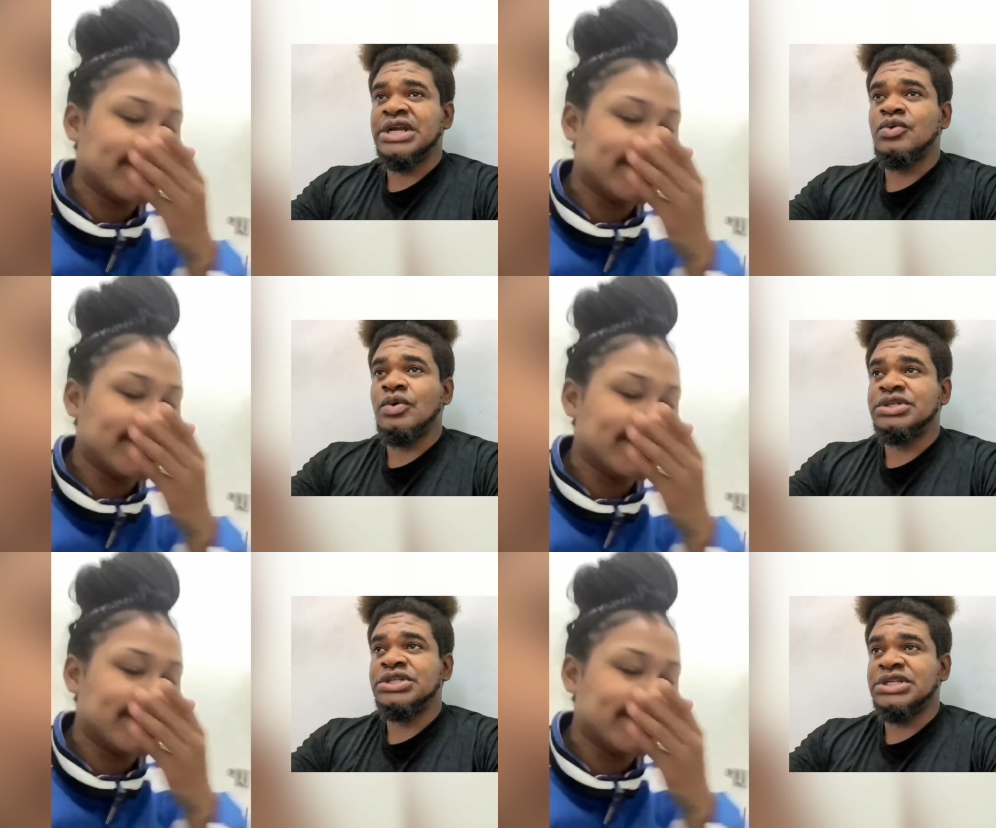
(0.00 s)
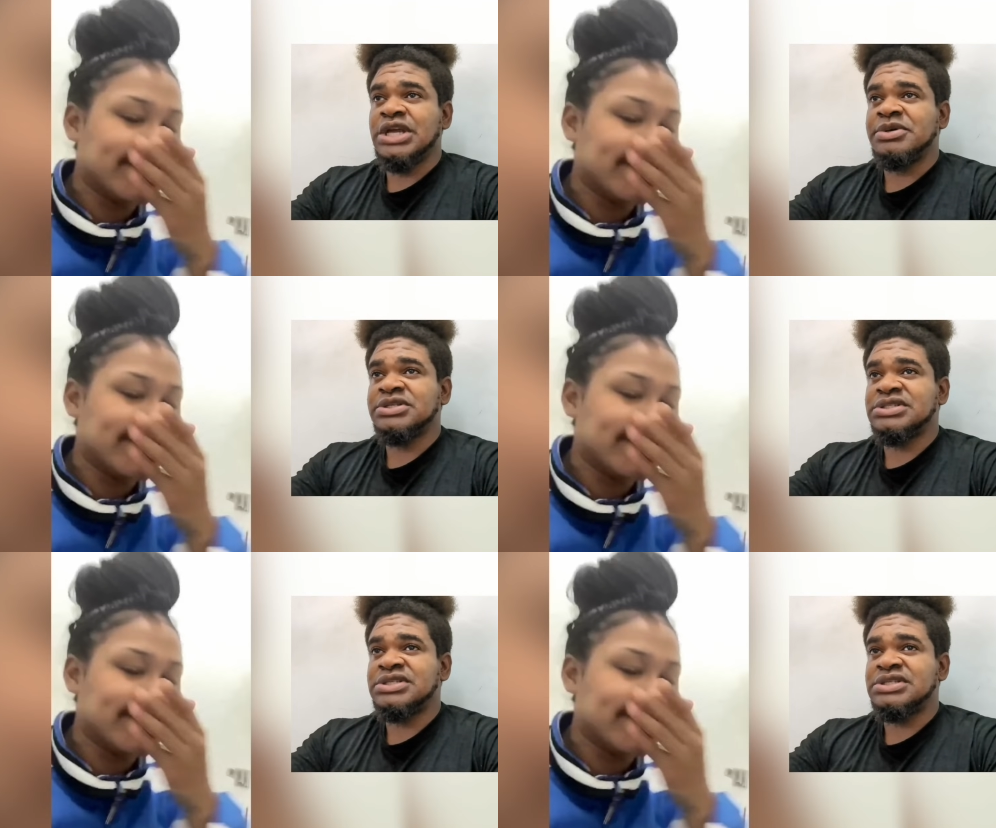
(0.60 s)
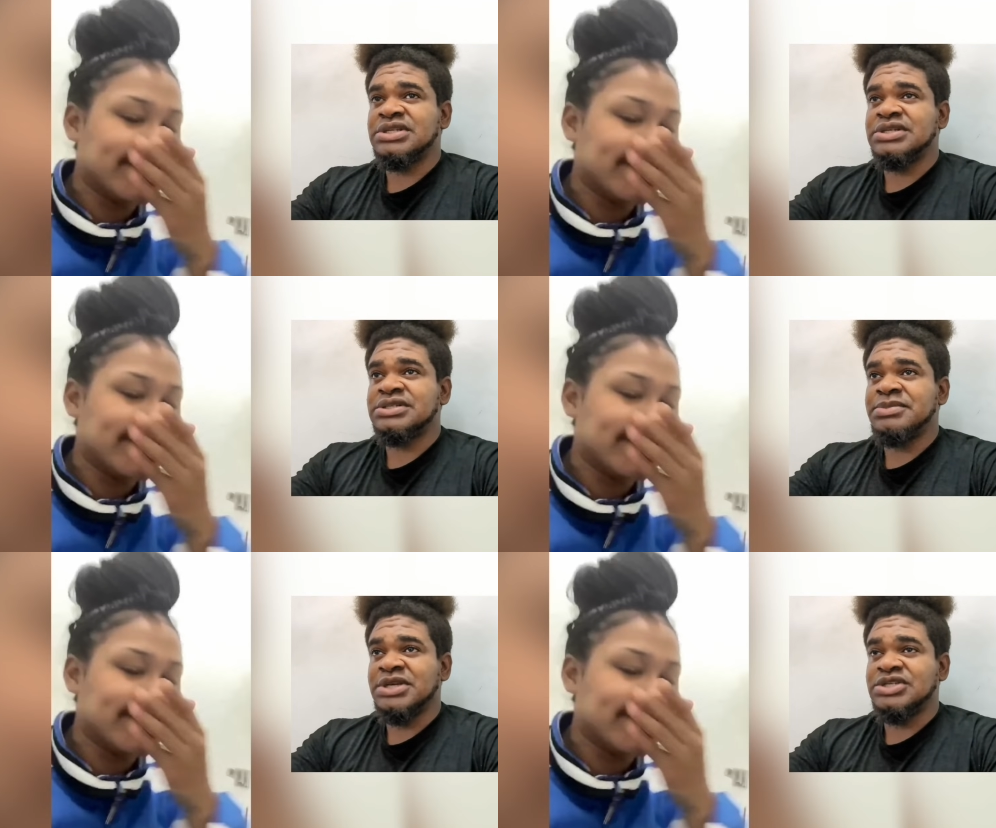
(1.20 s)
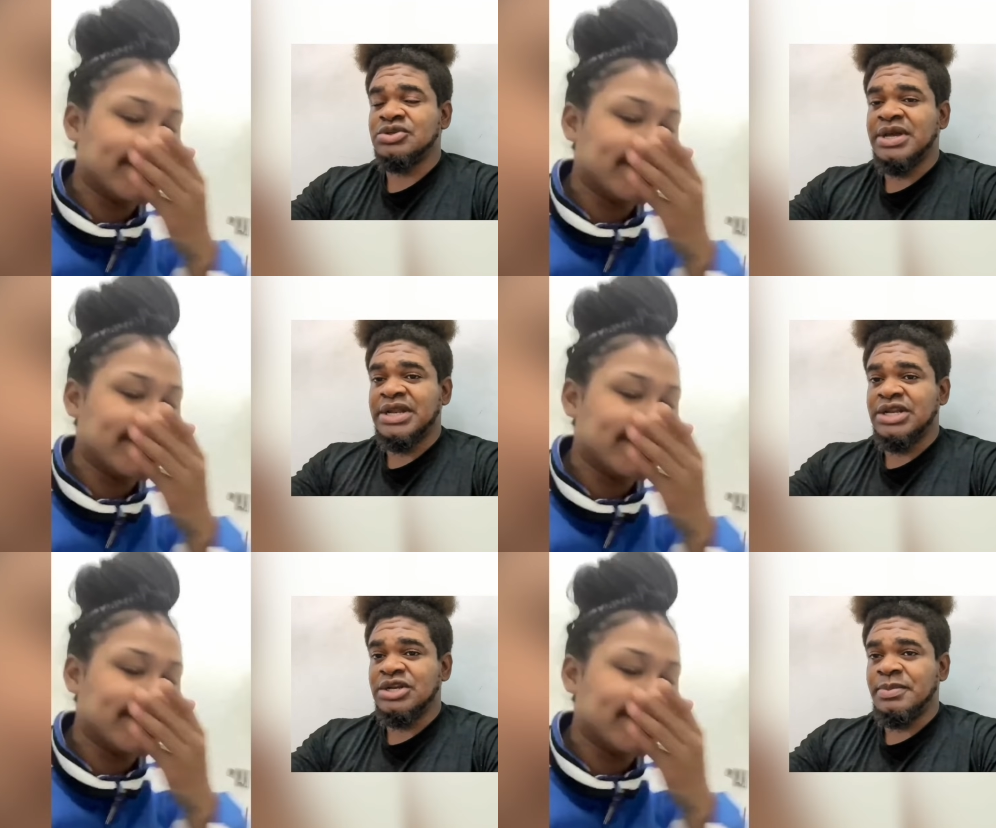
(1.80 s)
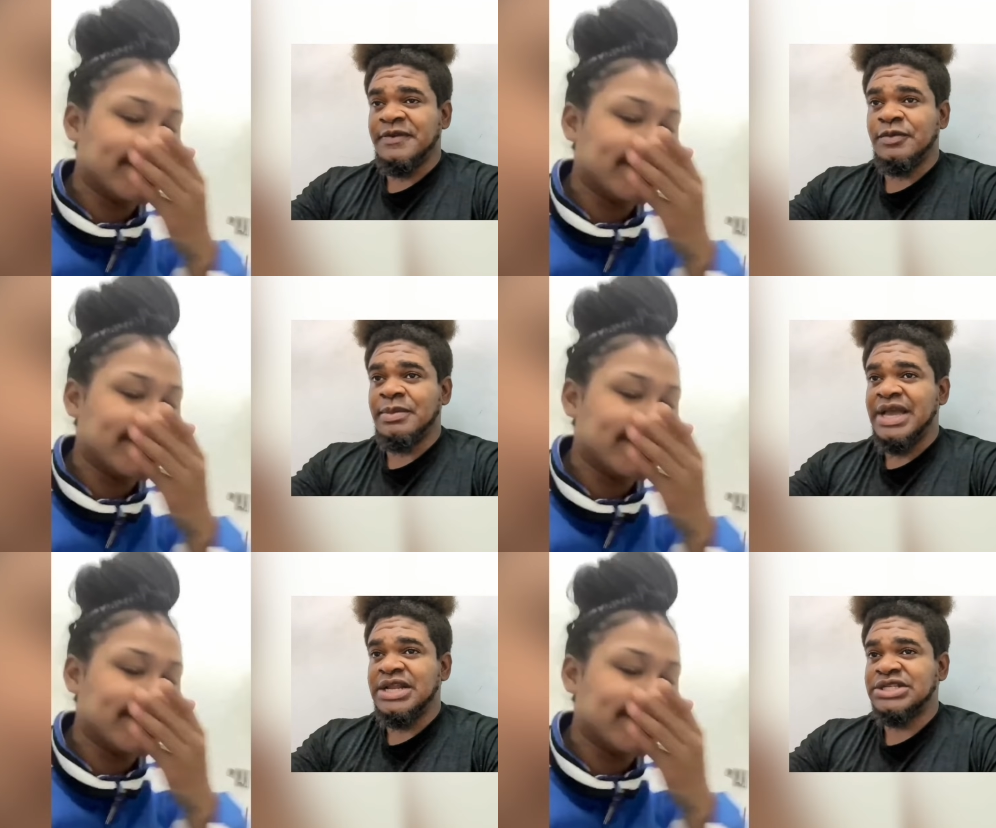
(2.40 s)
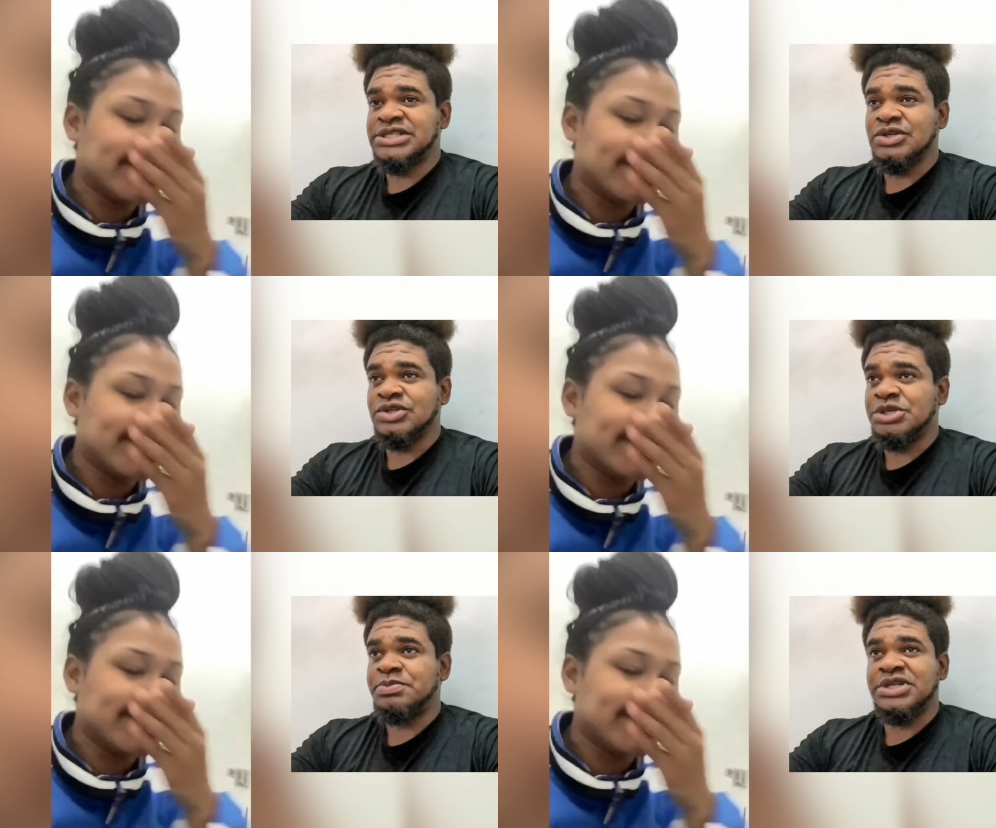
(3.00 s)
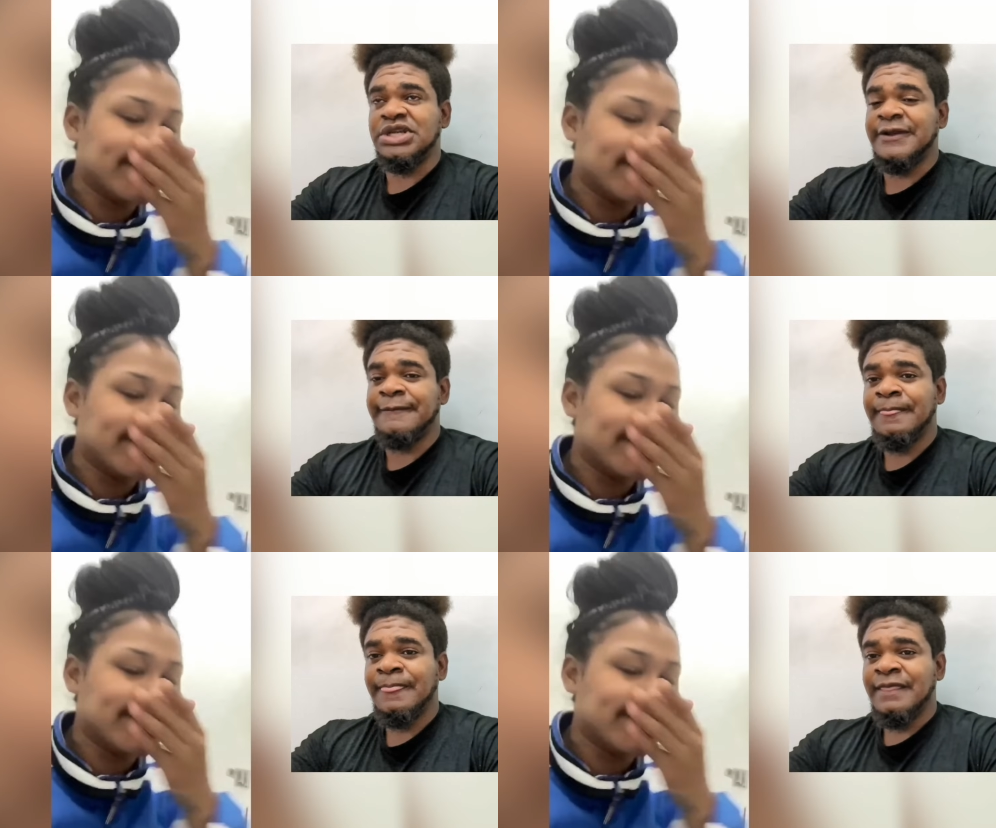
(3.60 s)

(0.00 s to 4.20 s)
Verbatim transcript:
Speaker 1: and quantity, eh, brothers and sisters, because you might end up if you buy a set of cheap thing